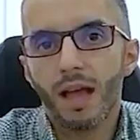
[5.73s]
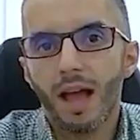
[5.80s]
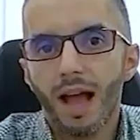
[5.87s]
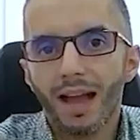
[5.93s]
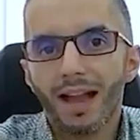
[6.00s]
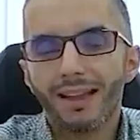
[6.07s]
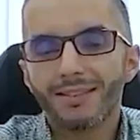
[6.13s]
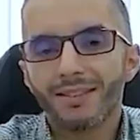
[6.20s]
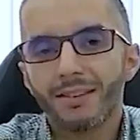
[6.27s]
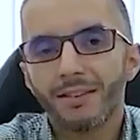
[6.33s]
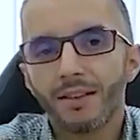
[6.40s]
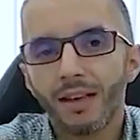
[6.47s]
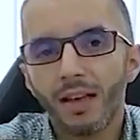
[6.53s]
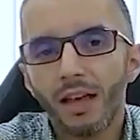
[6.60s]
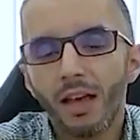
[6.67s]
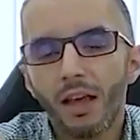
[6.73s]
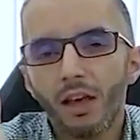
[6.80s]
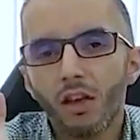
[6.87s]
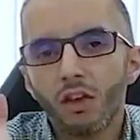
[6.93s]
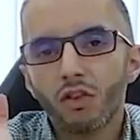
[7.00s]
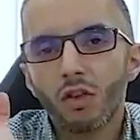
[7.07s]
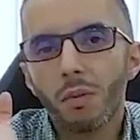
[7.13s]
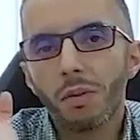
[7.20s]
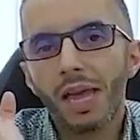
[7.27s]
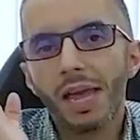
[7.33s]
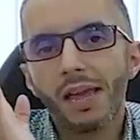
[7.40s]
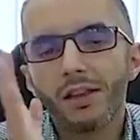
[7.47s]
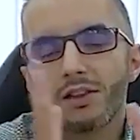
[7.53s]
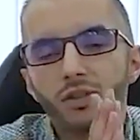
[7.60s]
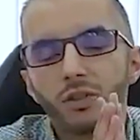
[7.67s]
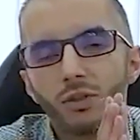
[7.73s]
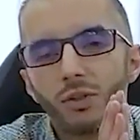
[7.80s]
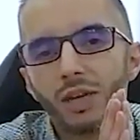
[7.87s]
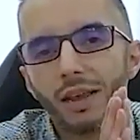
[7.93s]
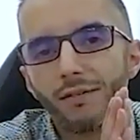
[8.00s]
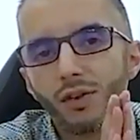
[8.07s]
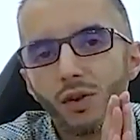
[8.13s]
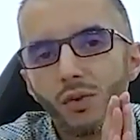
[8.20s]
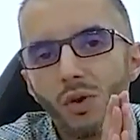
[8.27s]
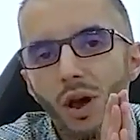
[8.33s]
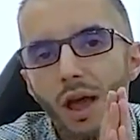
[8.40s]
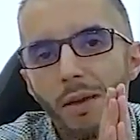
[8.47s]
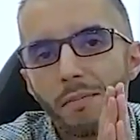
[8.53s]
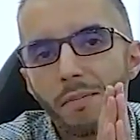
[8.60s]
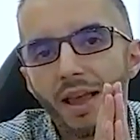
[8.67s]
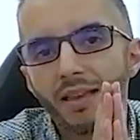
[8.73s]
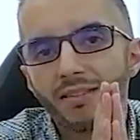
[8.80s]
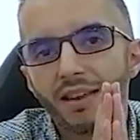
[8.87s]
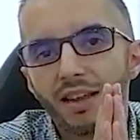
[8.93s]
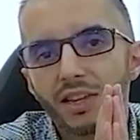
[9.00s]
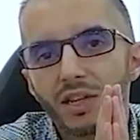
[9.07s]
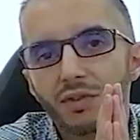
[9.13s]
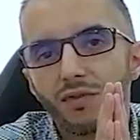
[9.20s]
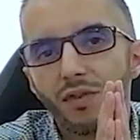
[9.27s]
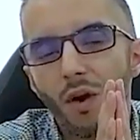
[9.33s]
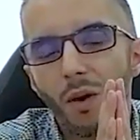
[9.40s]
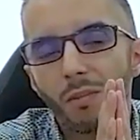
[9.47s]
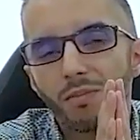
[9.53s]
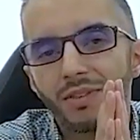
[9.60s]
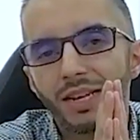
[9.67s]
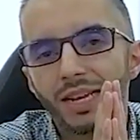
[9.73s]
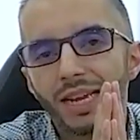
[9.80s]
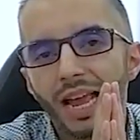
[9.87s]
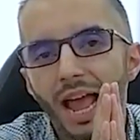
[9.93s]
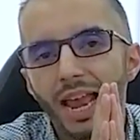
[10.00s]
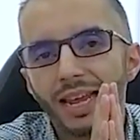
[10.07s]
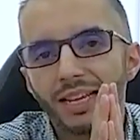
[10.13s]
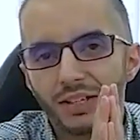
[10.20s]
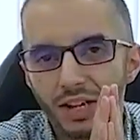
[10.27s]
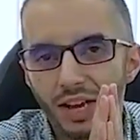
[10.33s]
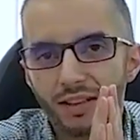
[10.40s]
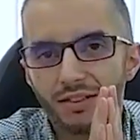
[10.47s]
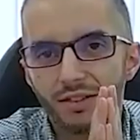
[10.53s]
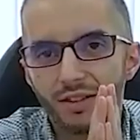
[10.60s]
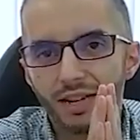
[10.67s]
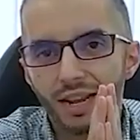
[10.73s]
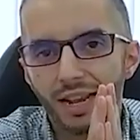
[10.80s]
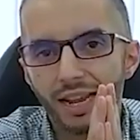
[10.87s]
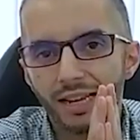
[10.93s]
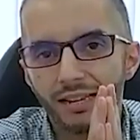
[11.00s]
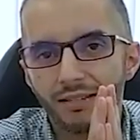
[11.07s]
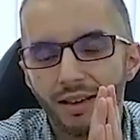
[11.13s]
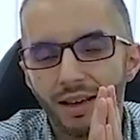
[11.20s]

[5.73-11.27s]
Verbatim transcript: Hi guys, so I'm here to give you a message from the N H S today,